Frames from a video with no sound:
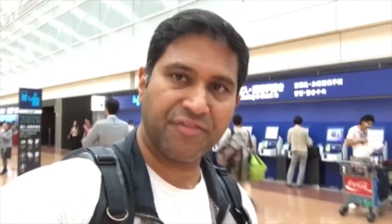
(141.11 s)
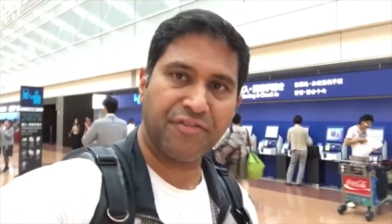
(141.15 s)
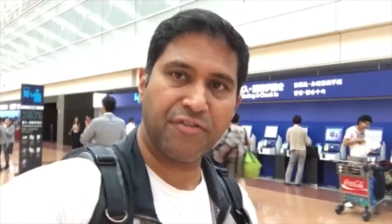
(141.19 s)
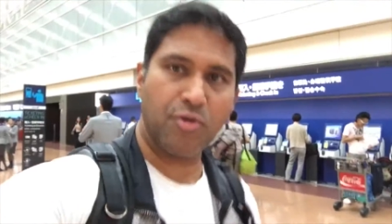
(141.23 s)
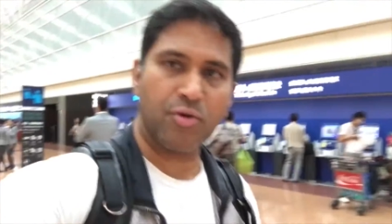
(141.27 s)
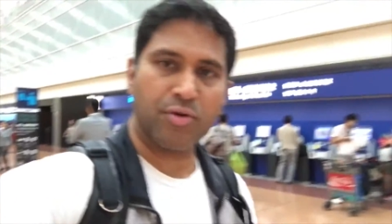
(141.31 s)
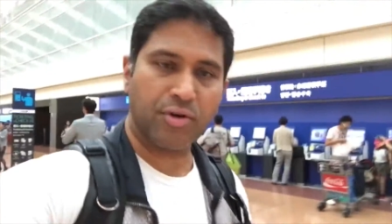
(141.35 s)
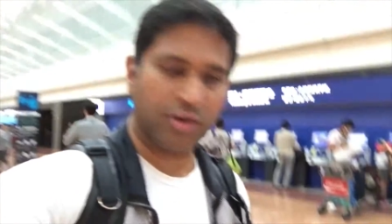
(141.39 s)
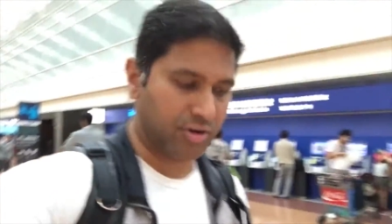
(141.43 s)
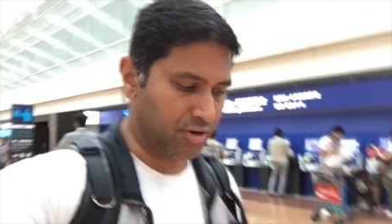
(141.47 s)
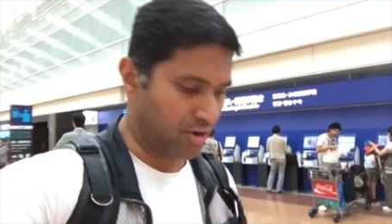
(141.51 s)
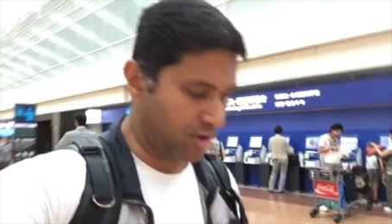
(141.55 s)

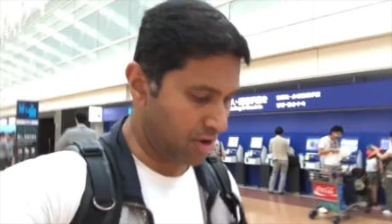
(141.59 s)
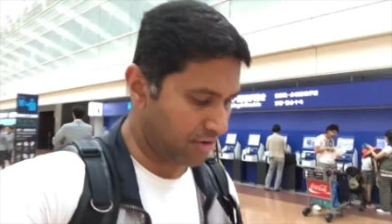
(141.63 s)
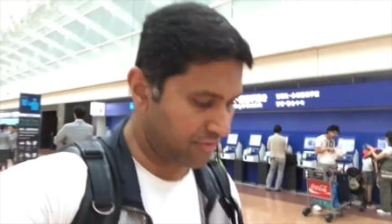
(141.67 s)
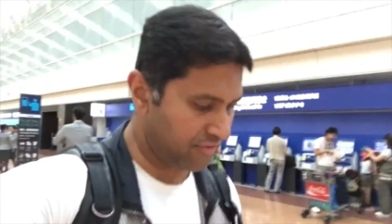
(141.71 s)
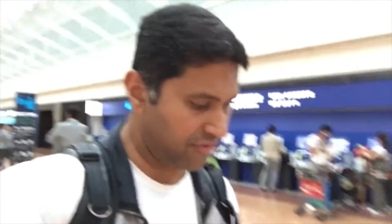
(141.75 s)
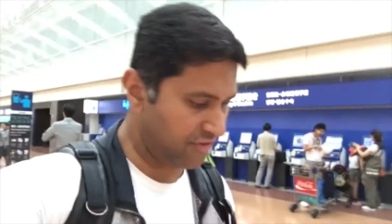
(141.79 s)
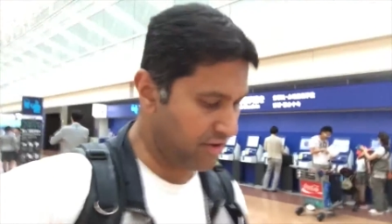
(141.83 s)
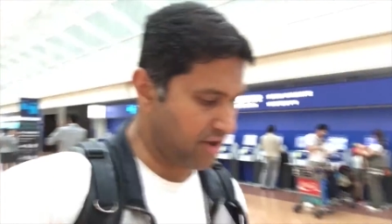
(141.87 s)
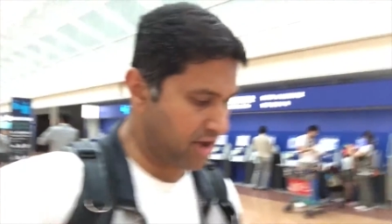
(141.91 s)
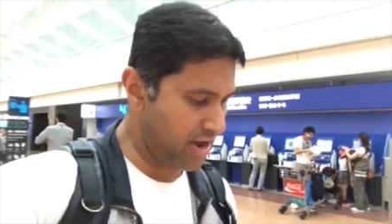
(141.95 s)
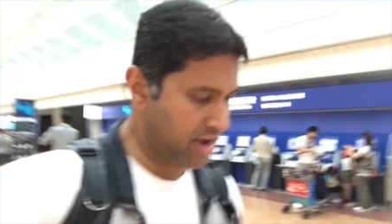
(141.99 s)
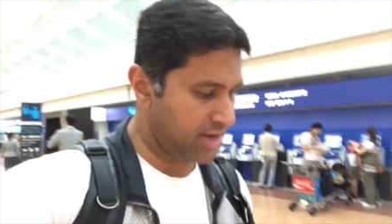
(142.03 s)
4 o'clock
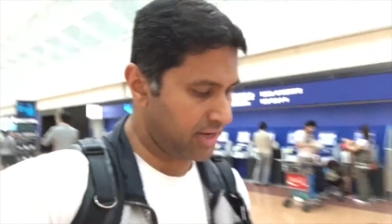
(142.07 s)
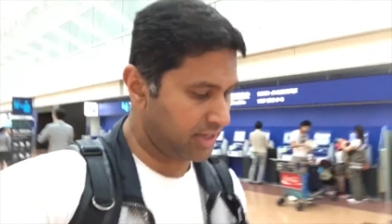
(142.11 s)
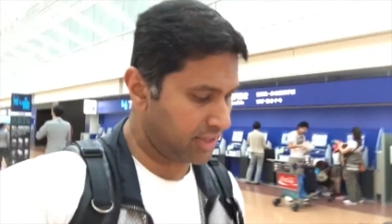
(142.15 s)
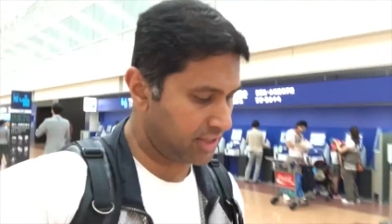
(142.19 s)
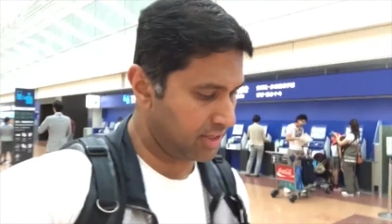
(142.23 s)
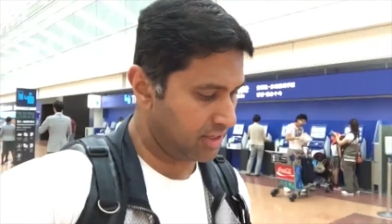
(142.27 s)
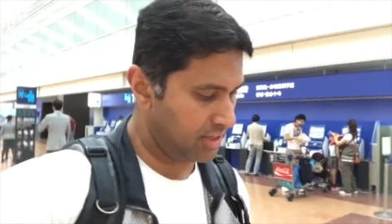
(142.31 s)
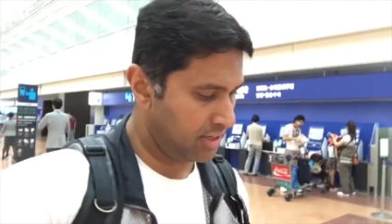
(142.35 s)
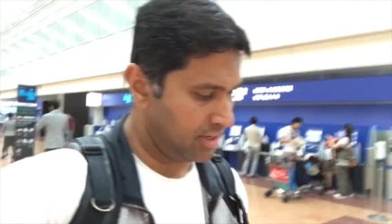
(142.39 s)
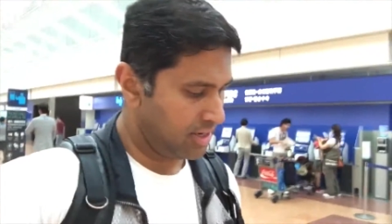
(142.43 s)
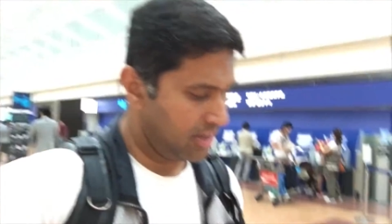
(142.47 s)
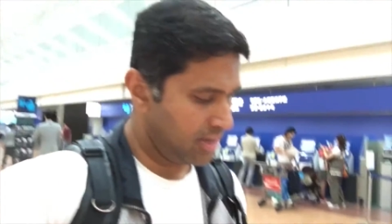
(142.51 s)

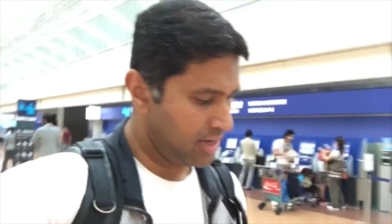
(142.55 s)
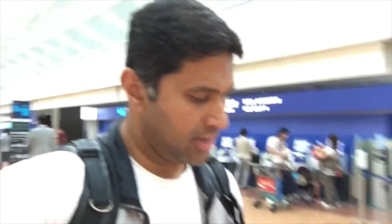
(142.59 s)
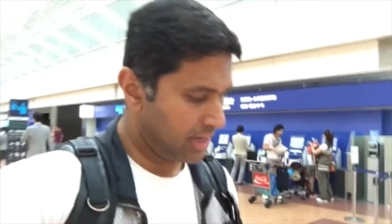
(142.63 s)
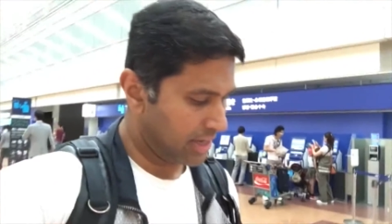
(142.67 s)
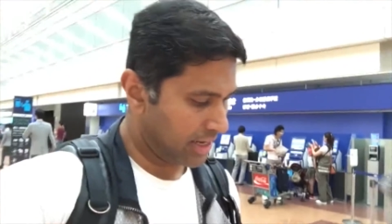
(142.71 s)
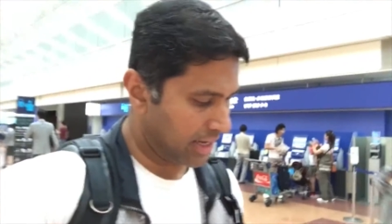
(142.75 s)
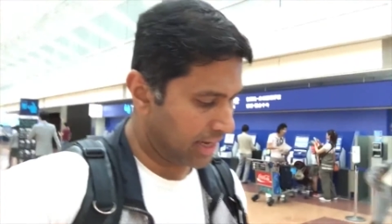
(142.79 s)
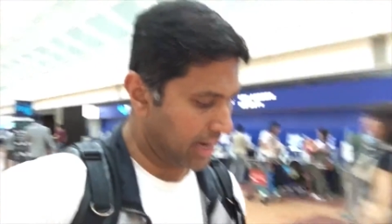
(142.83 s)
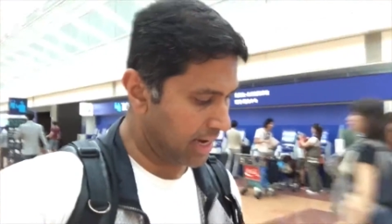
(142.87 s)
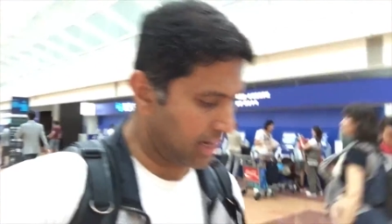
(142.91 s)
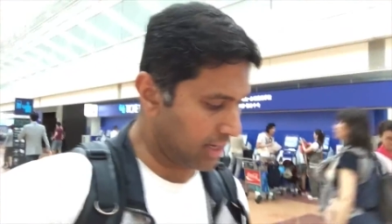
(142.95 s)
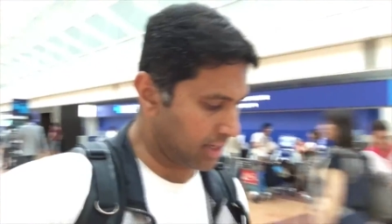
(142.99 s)
flight,
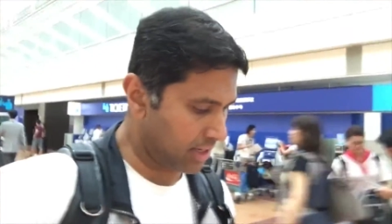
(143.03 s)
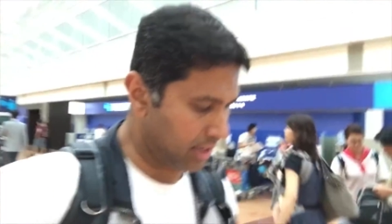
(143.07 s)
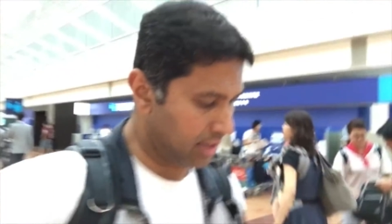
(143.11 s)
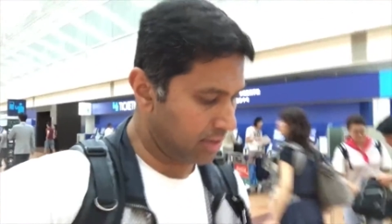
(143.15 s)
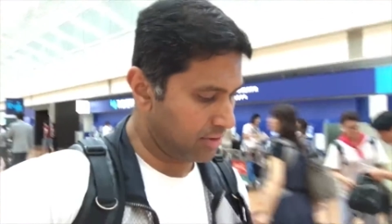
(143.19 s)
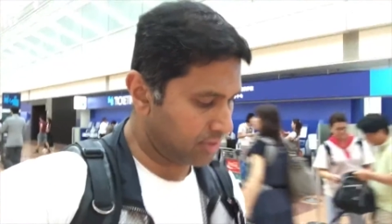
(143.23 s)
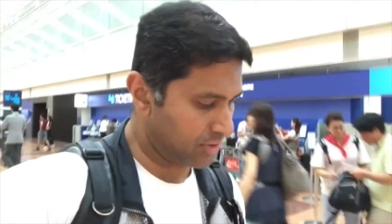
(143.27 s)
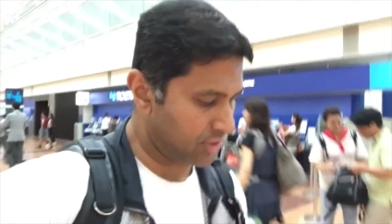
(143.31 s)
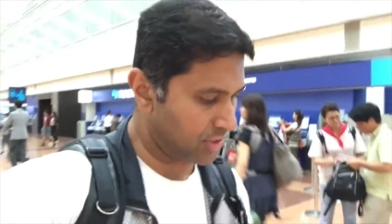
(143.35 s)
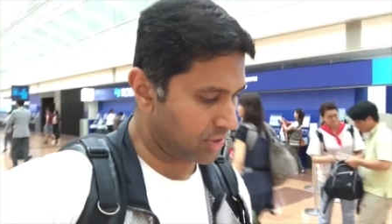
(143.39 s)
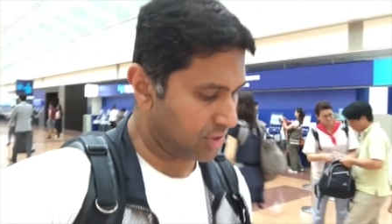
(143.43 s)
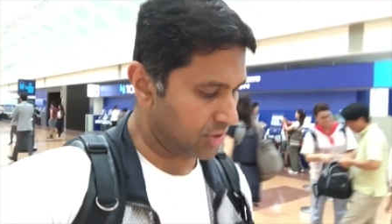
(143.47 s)
gate
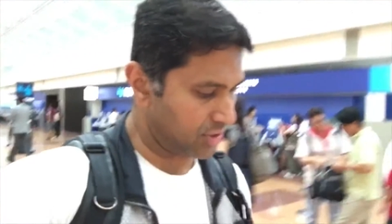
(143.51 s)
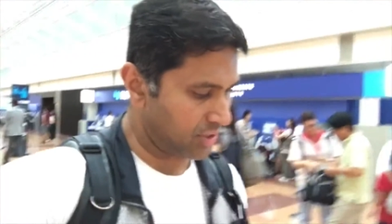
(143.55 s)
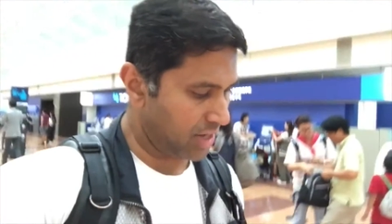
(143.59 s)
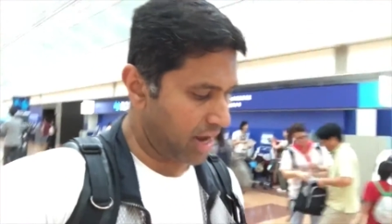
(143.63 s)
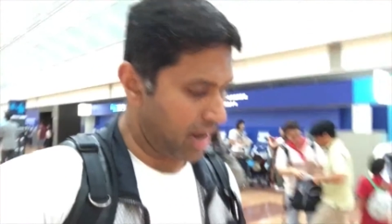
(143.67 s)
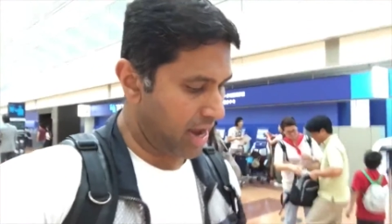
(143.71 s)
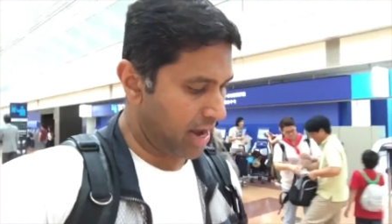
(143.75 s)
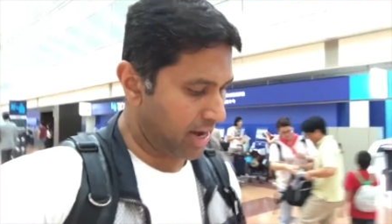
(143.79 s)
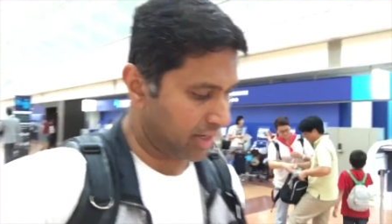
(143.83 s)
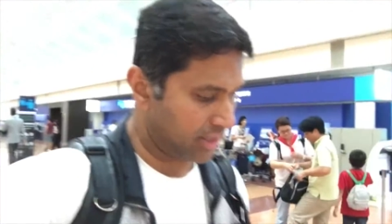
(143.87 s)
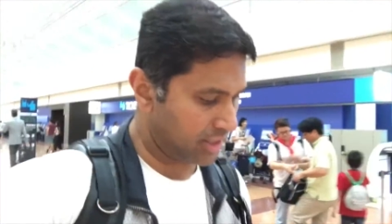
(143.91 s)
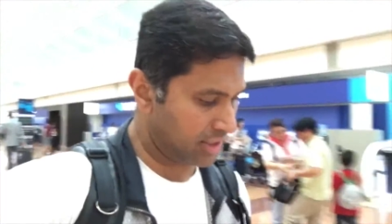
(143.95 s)
closes
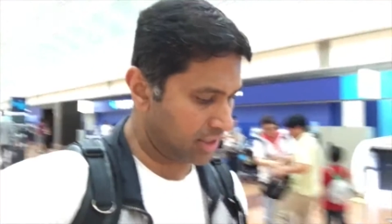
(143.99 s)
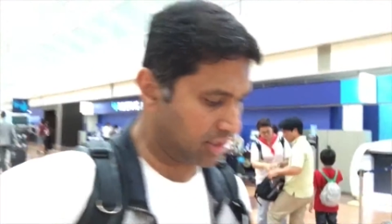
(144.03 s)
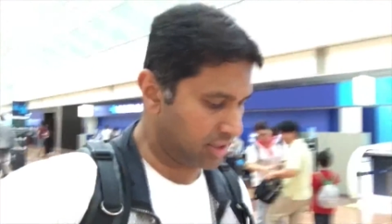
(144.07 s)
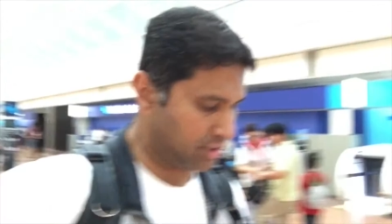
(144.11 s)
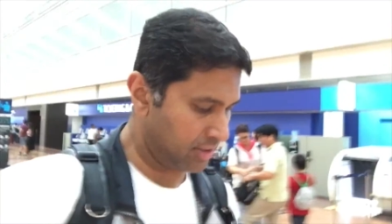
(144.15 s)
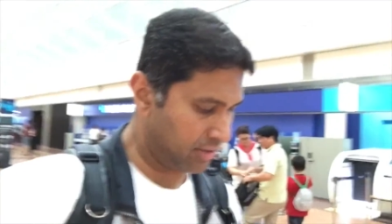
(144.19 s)
at